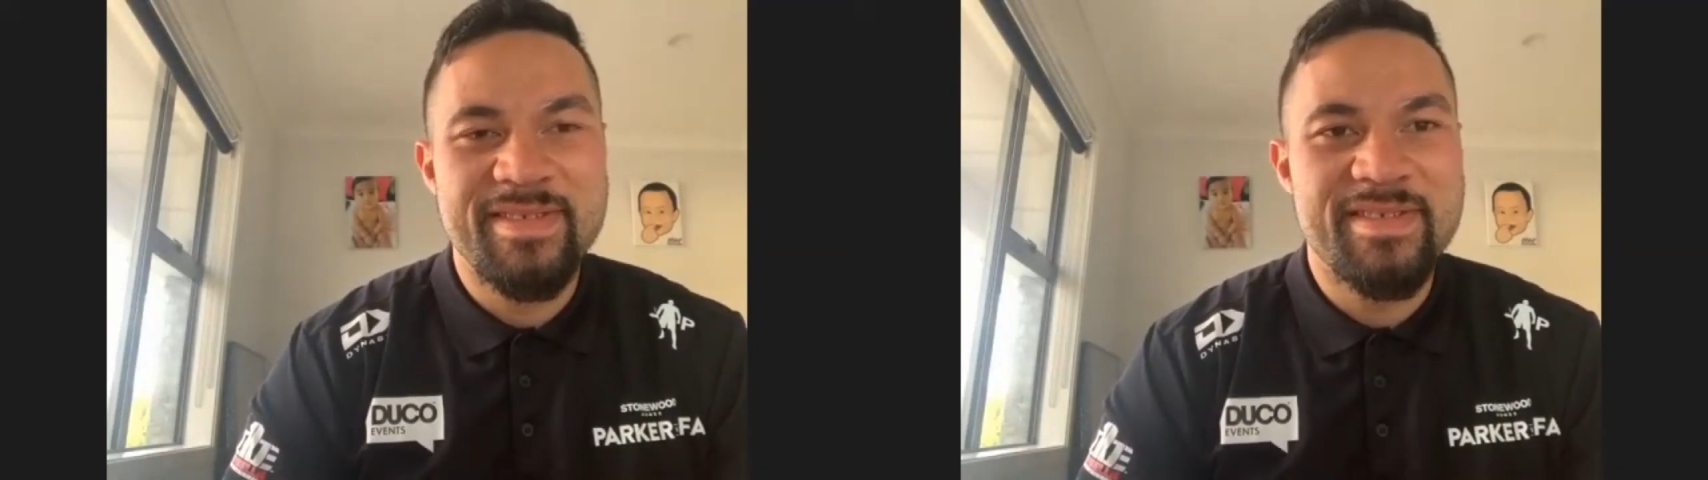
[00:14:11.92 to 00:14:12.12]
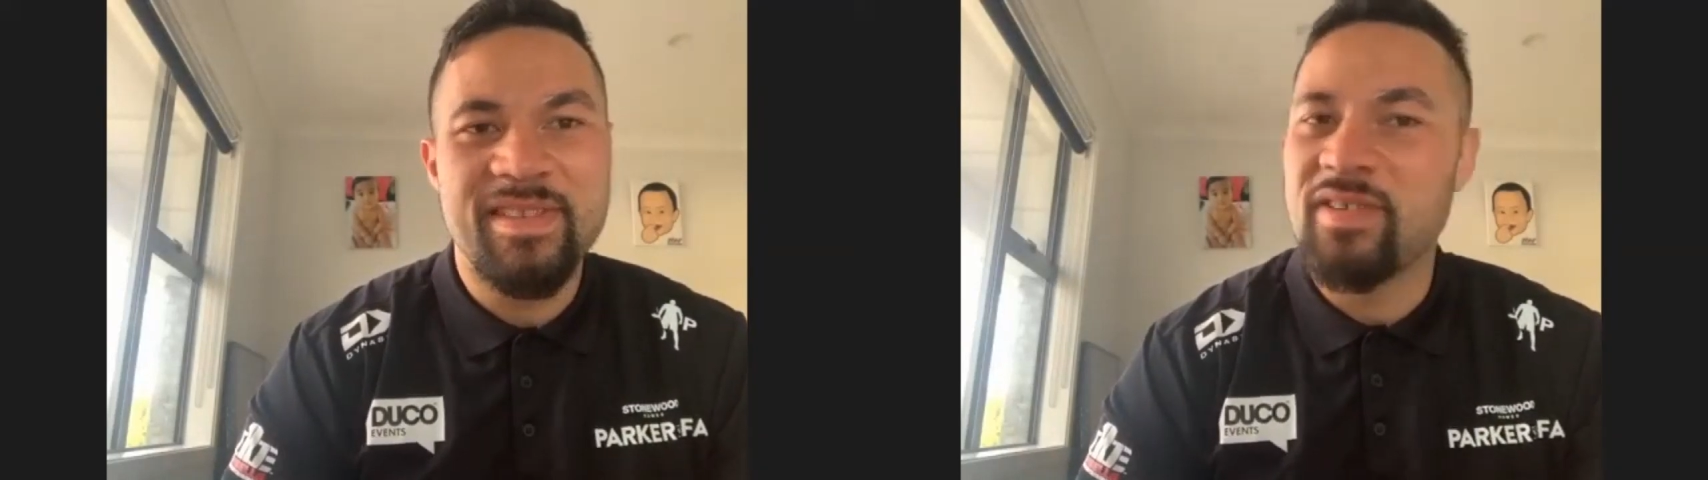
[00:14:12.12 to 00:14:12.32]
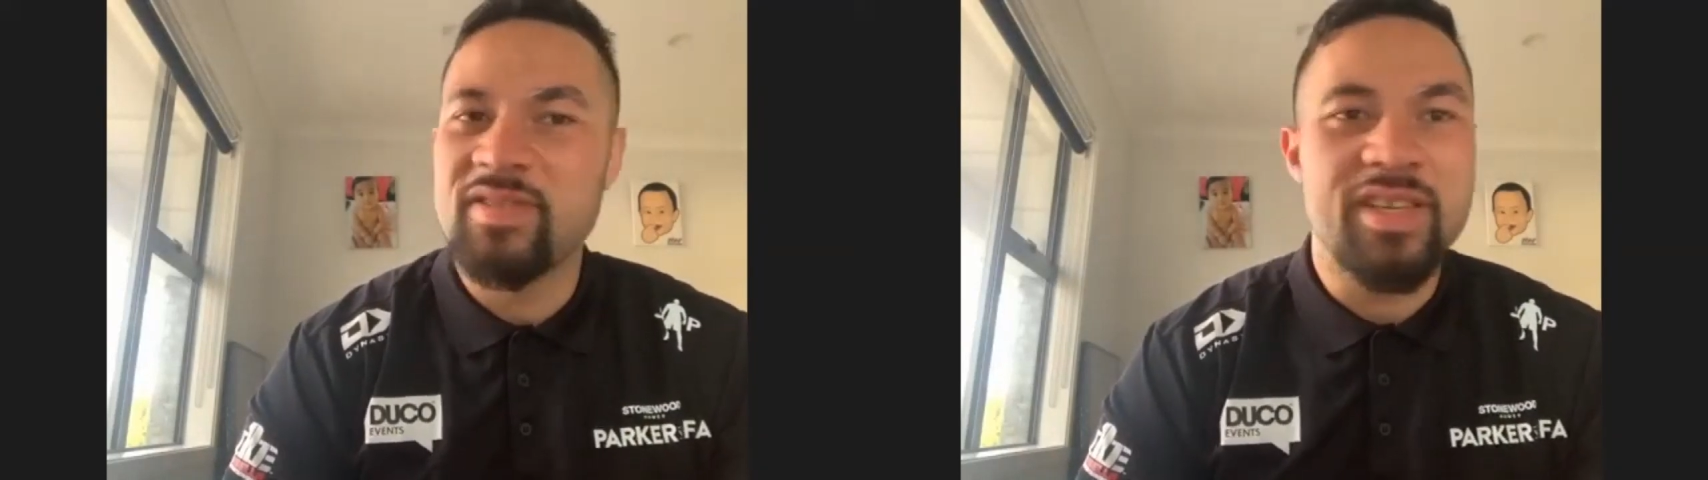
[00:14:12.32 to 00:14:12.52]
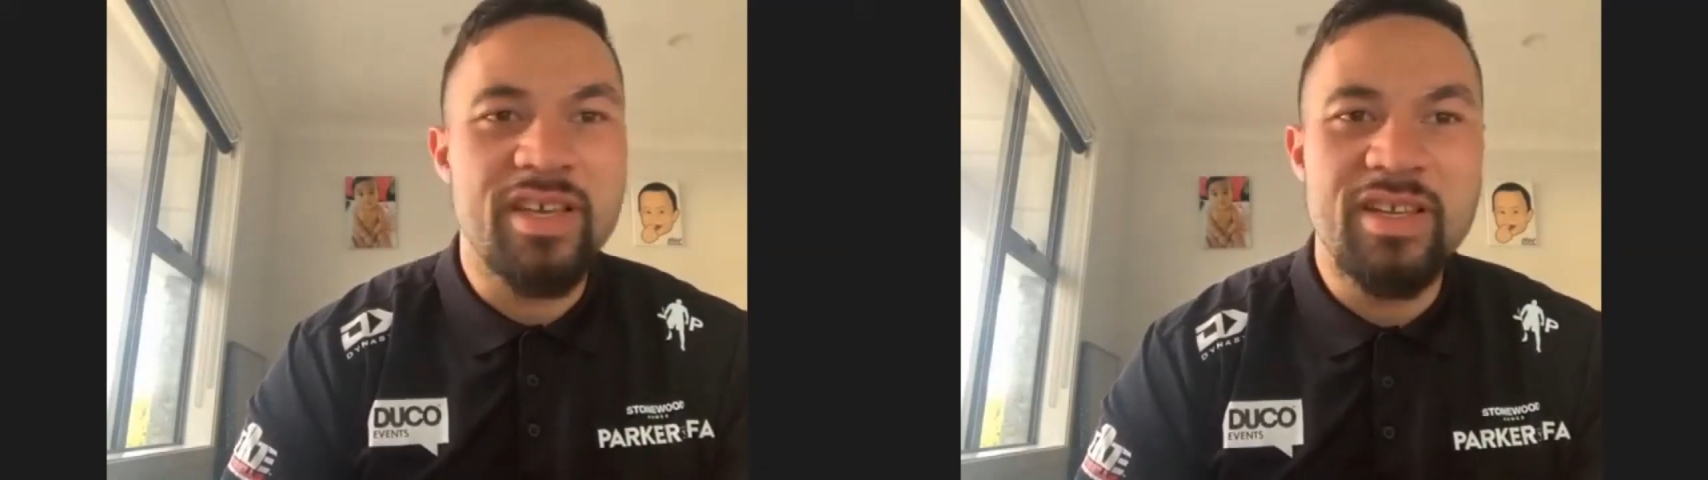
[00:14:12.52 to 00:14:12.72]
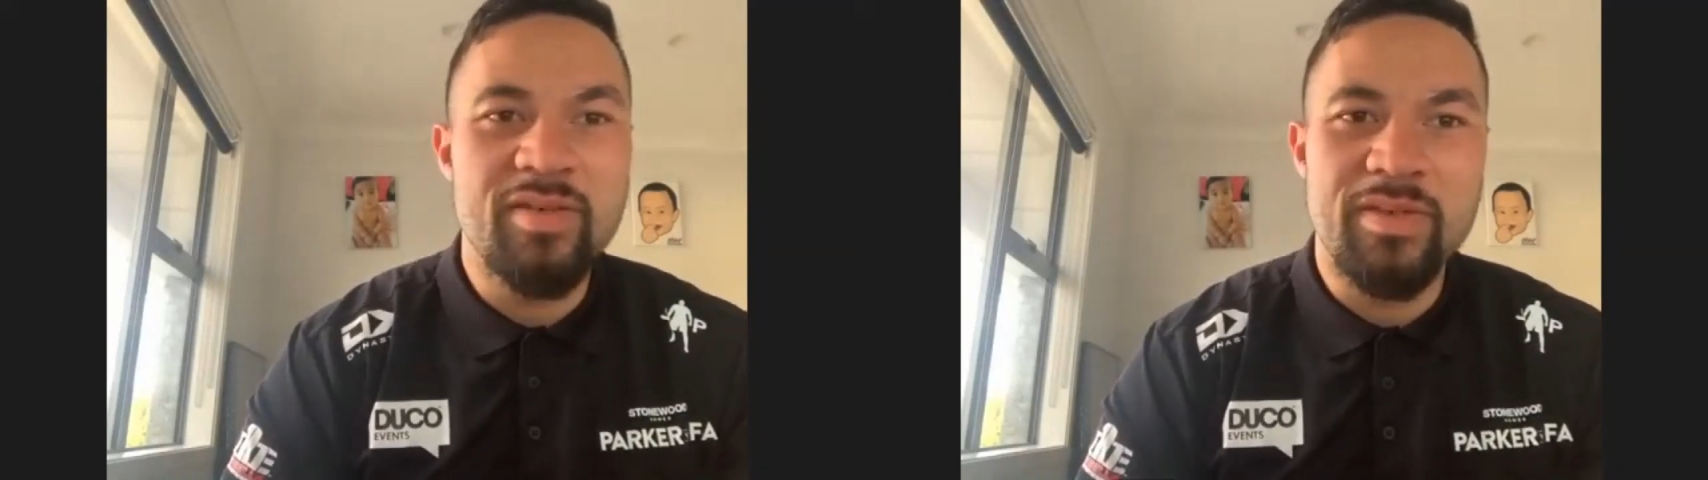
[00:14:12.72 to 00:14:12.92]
I'll take any of